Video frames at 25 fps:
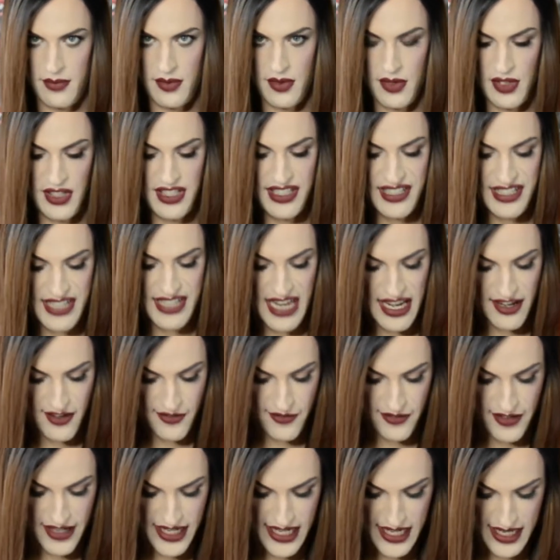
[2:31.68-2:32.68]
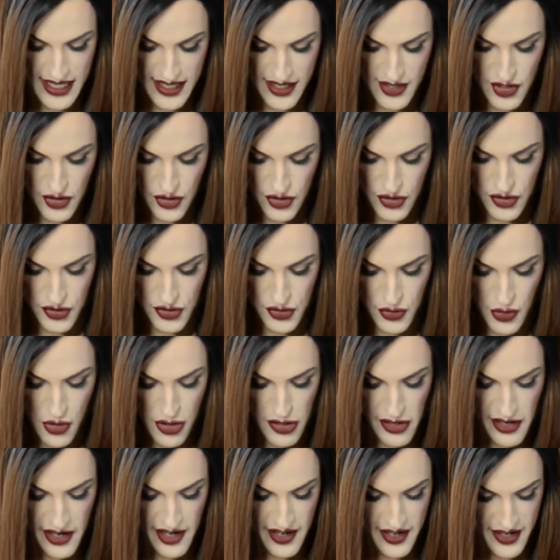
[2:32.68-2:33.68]
safely
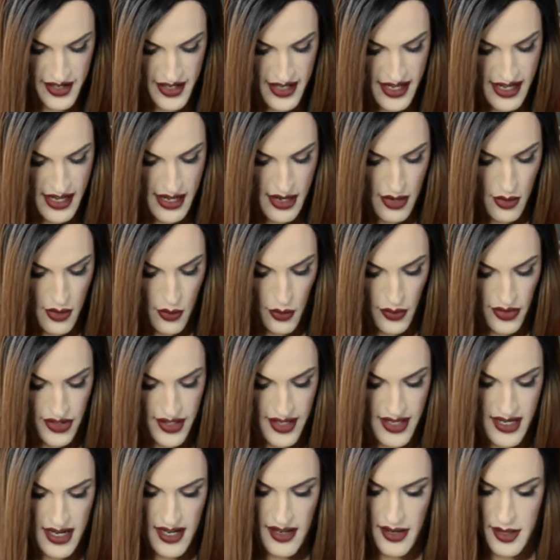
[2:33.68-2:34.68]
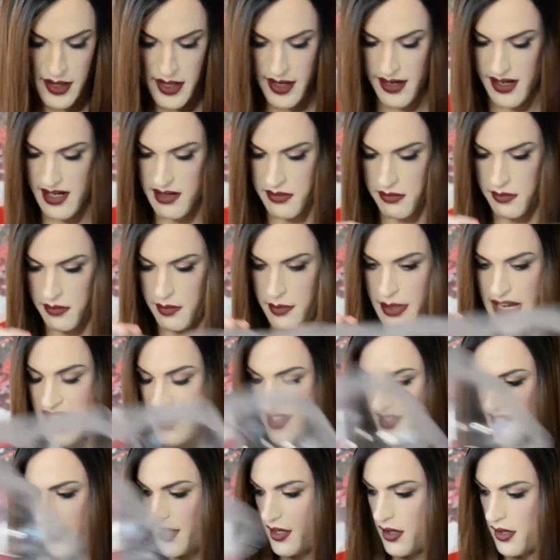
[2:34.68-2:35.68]
stored with another
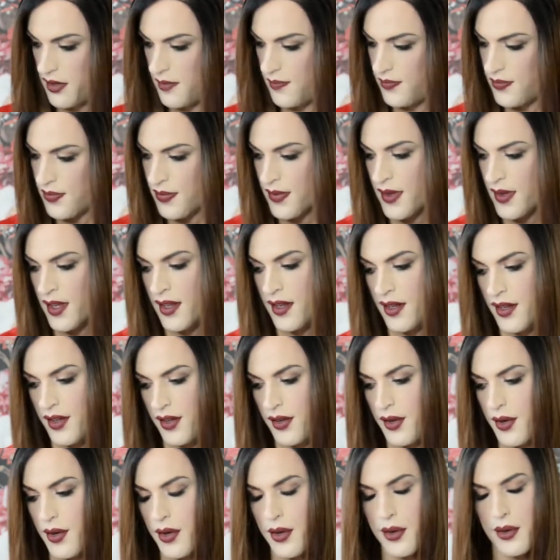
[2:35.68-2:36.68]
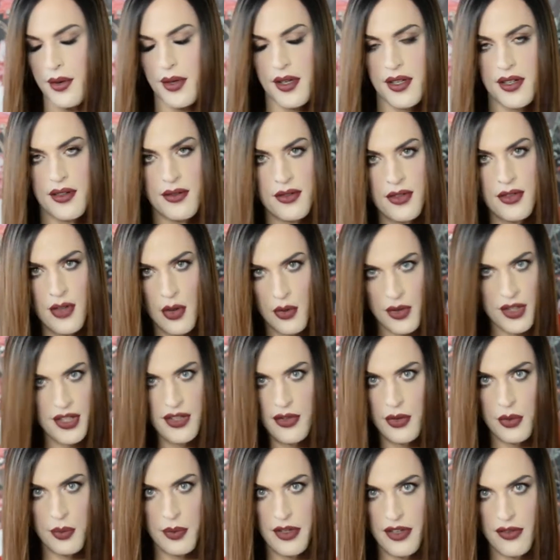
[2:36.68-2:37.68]
plastic, so I don't need
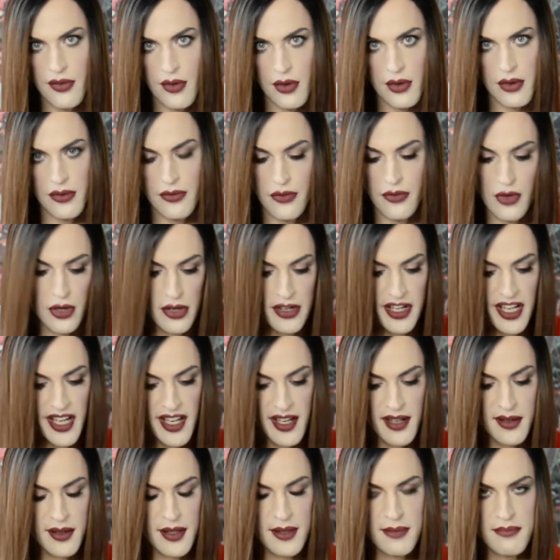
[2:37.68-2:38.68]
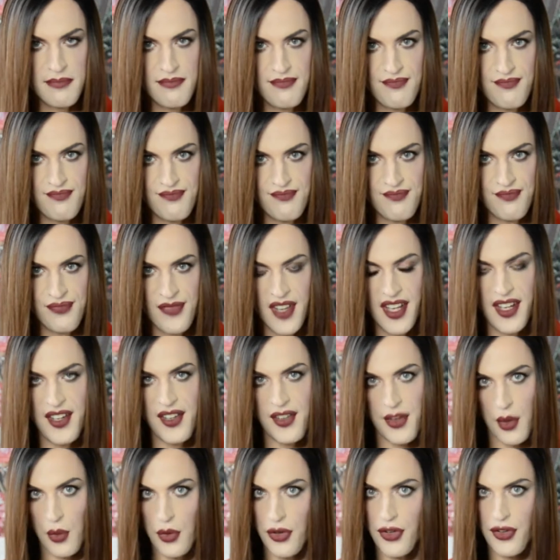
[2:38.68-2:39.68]
to be worrying. It's
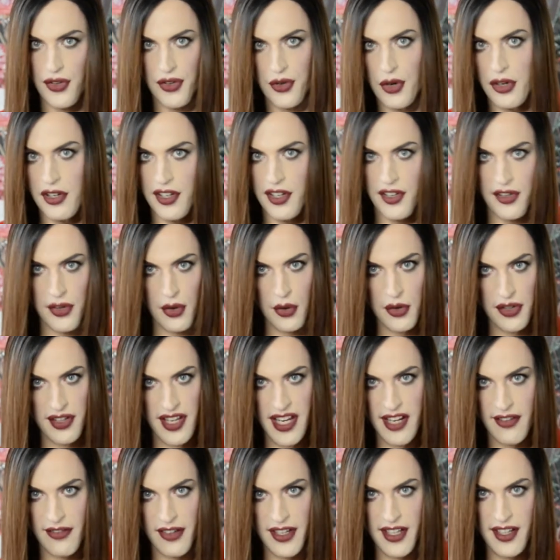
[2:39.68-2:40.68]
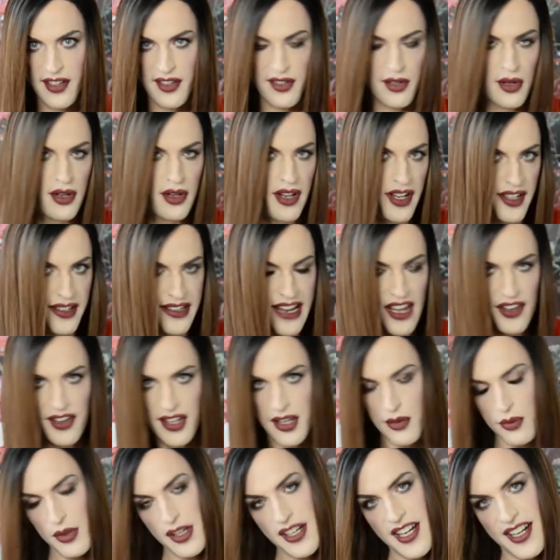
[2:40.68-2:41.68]
so stored so safely so that
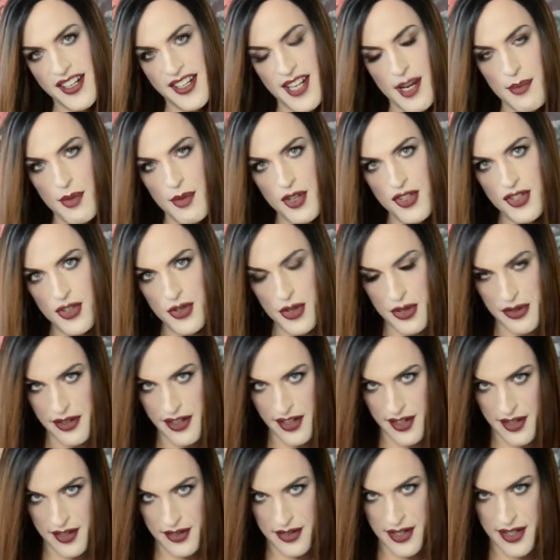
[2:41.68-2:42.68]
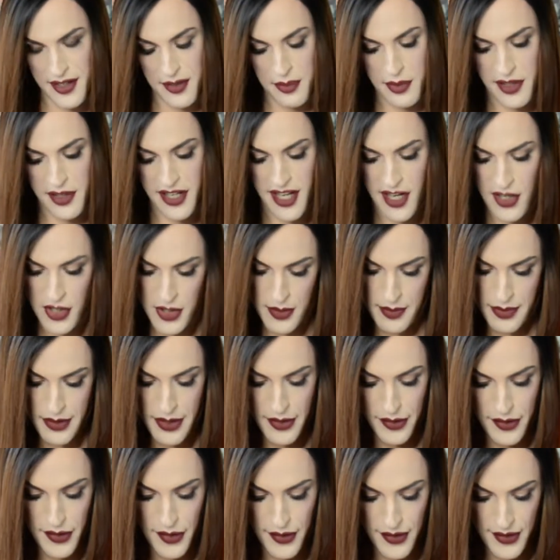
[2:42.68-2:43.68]
nothing will get damaged during the transportation
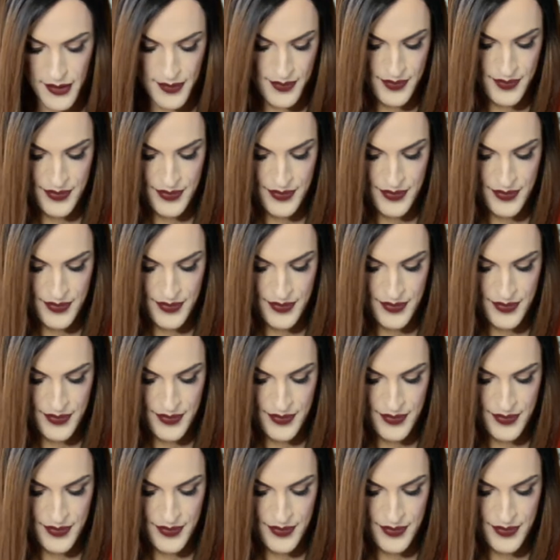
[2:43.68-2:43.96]
process.